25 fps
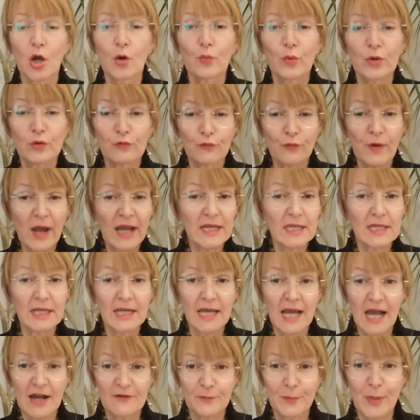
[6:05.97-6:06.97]
We
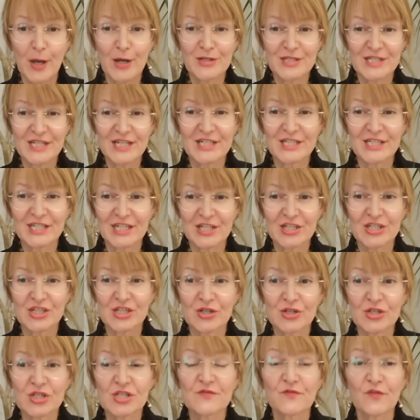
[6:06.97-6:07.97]
regularly have post-16
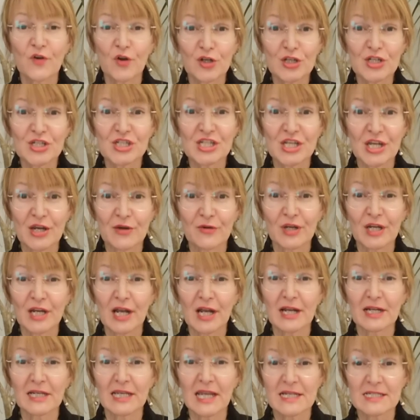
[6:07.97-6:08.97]
students volunteering
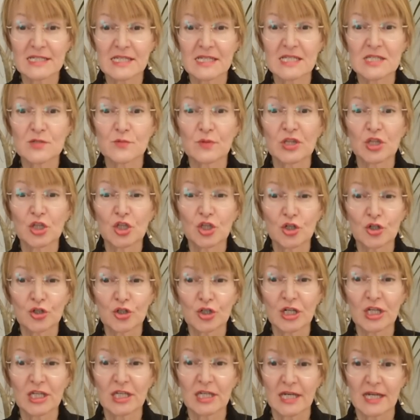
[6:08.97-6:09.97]
our lessons with
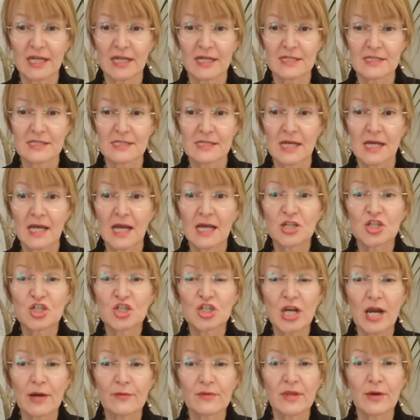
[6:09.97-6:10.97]
younger years,
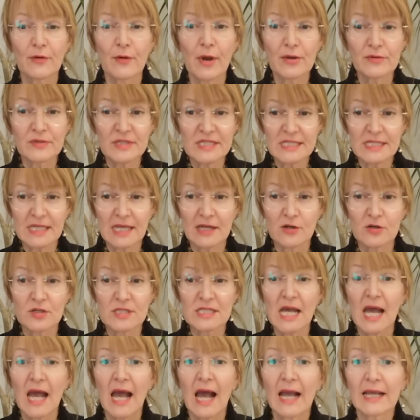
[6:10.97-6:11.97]
sharing their own
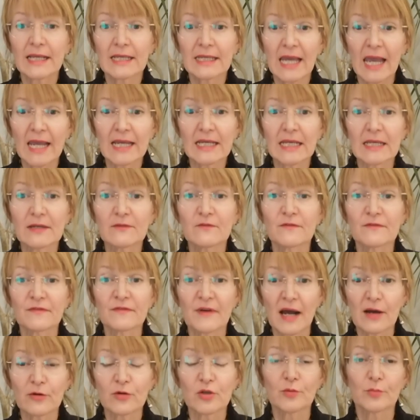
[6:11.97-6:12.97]
skills and gaining
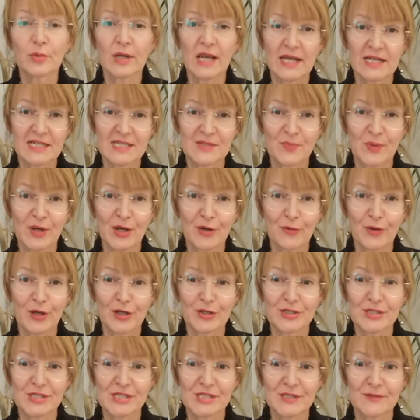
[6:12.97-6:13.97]
valuable
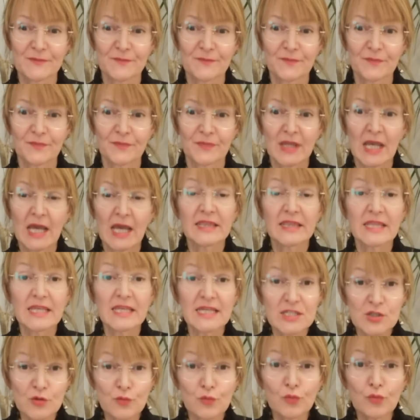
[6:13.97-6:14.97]
experience.
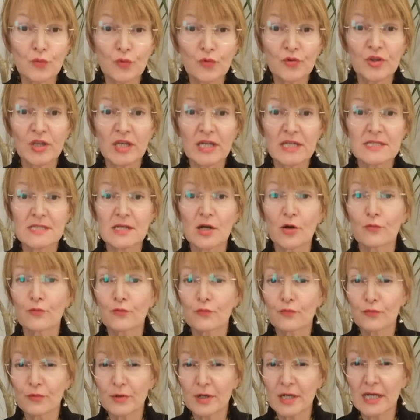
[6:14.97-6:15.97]
These are all things that are
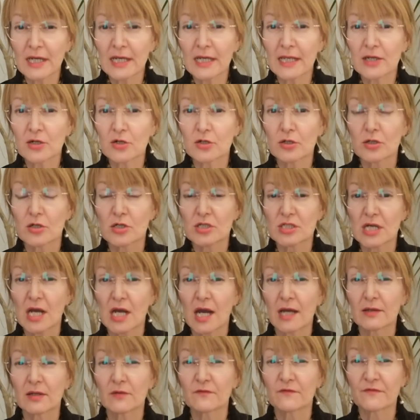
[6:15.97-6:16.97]
really good
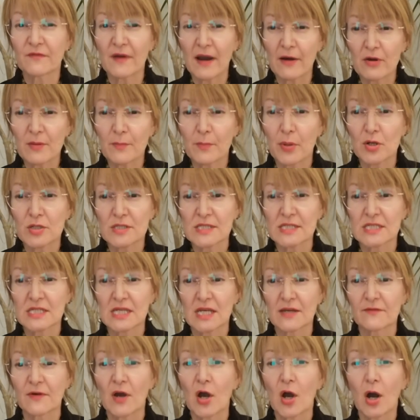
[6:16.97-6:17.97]
and are very
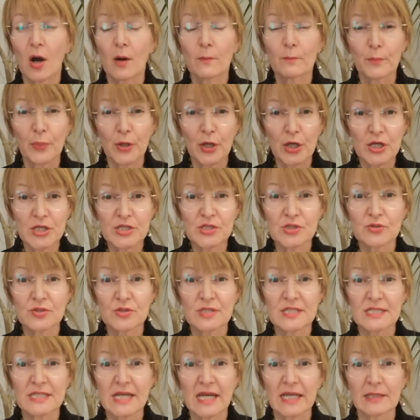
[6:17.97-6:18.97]
positive on personal
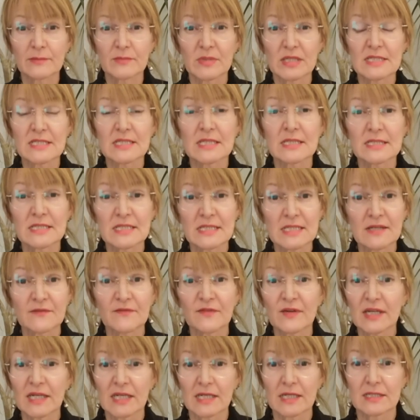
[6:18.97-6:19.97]
statements and
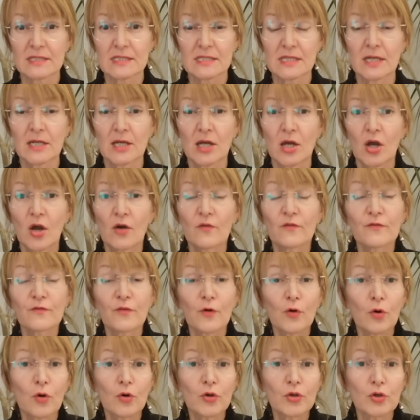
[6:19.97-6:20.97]
CVs
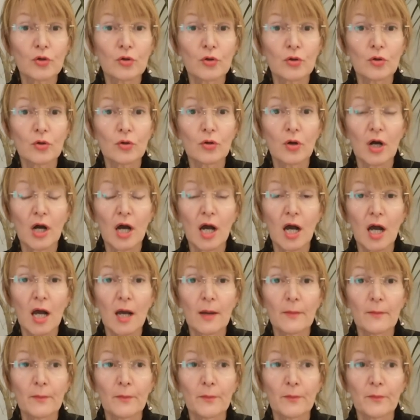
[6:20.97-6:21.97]
for your
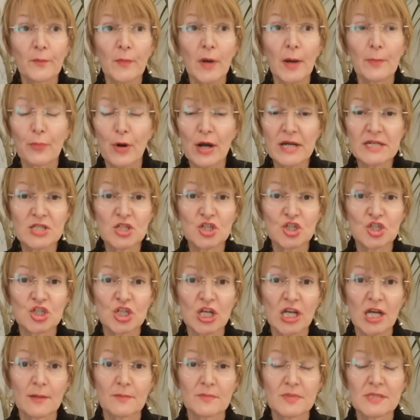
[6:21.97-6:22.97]

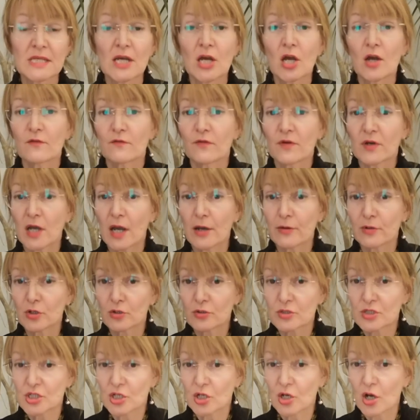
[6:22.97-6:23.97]
apprenticeships, for going
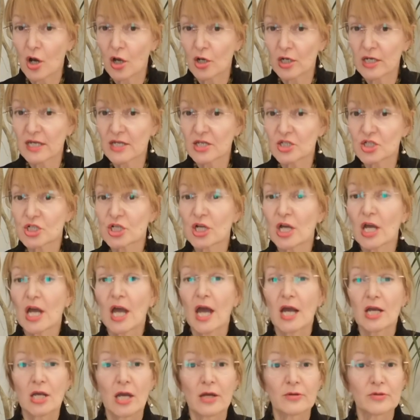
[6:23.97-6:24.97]
on to college,
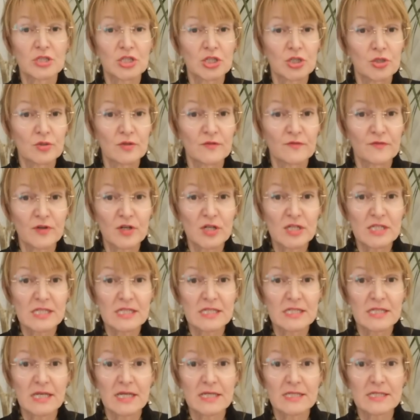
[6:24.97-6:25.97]
going to
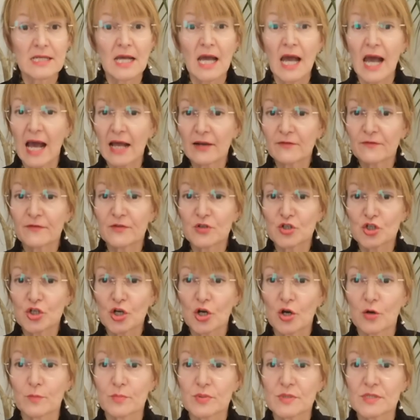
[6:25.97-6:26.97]
universities and for
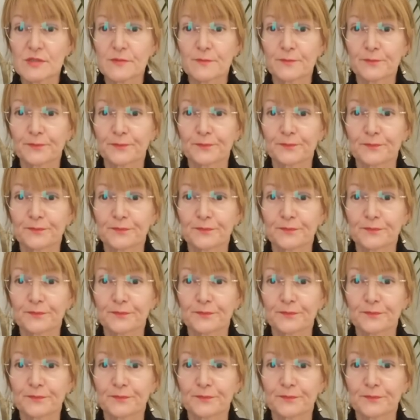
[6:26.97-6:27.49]
jobs.